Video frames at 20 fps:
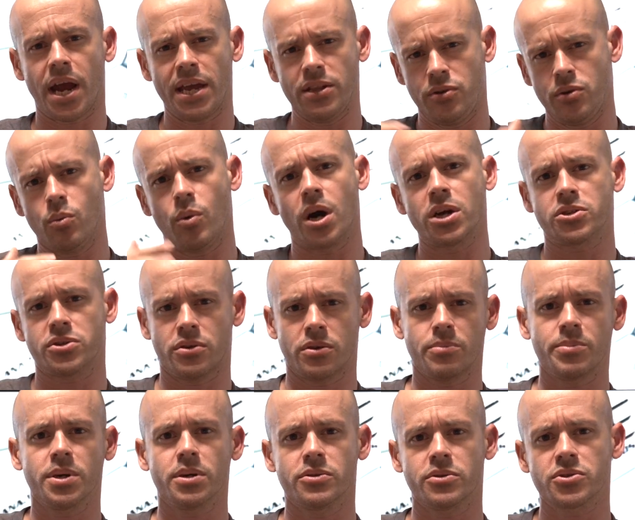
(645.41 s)
I do watch other
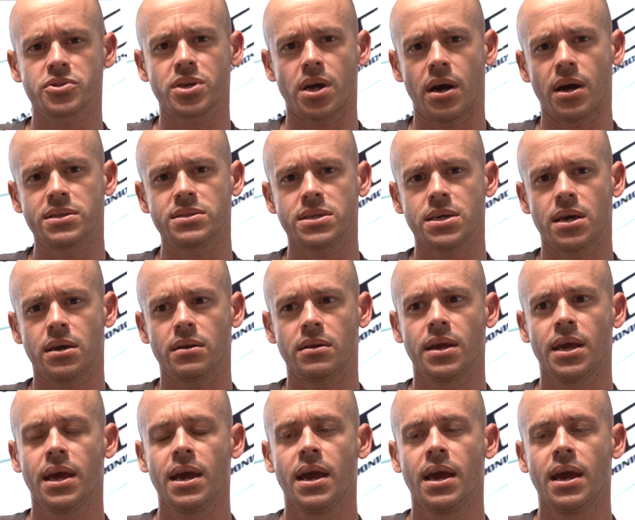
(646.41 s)
builders' content,